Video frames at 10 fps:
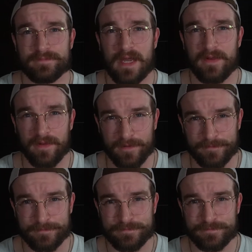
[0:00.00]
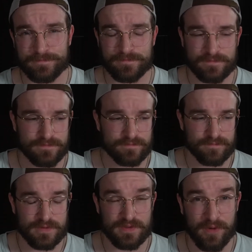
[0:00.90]
Hey there.
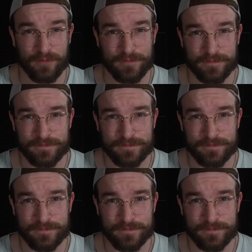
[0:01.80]
So,